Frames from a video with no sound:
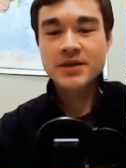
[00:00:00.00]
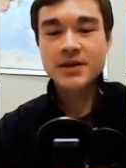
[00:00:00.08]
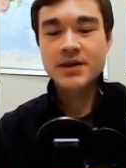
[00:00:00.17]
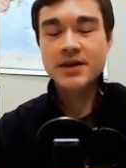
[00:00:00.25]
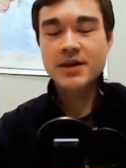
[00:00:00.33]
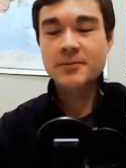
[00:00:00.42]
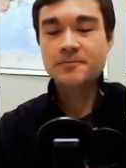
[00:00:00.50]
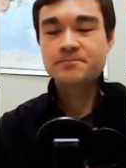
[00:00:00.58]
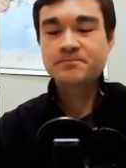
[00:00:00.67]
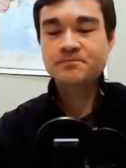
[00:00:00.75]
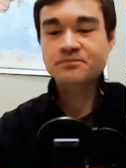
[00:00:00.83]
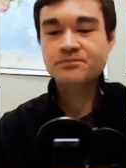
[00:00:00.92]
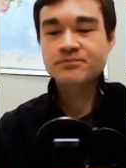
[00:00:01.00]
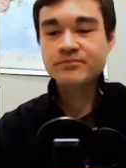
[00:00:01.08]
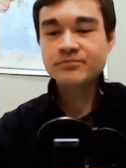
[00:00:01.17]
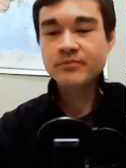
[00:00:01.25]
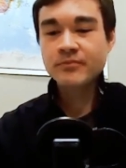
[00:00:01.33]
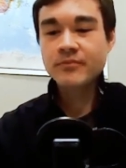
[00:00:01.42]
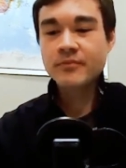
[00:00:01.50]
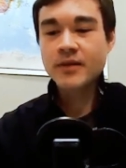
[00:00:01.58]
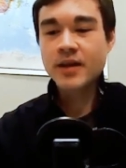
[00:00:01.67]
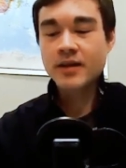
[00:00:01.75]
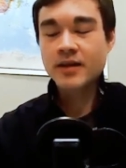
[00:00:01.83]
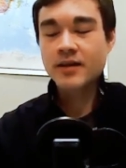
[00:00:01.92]
Um,
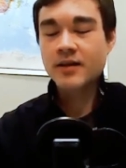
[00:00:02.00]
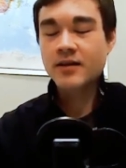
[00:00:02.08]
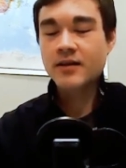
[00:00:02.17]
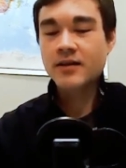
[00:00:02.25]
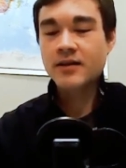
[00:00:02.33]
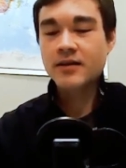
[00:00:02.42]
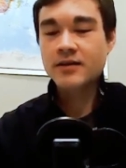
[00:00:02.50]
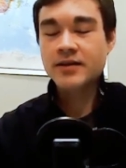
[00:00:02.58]
uh,